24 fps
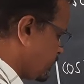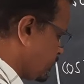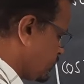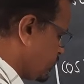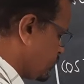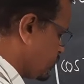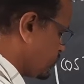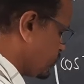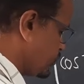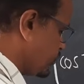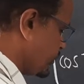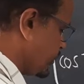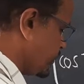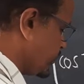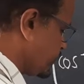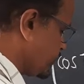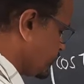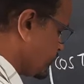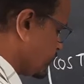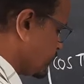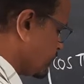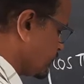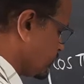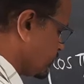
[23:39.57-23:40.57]
2
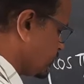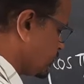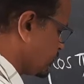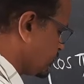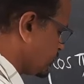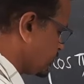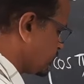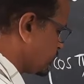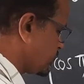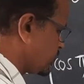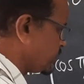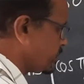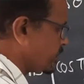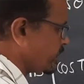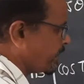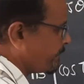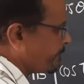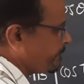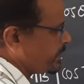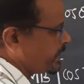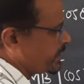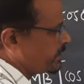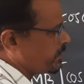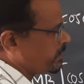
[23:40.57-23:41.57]
into
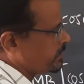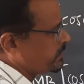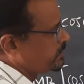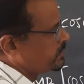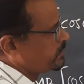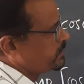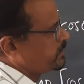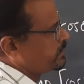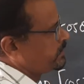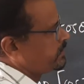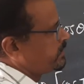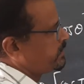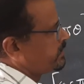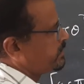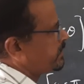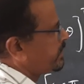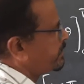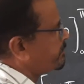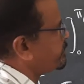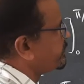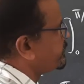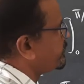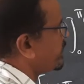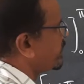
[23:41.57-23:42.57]
mb.
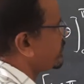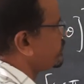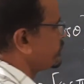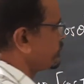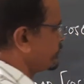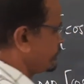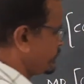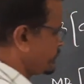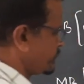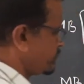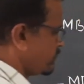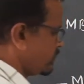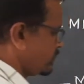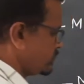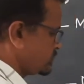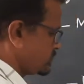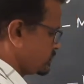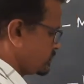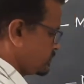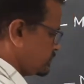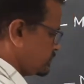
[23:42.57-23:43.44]
mb value we got,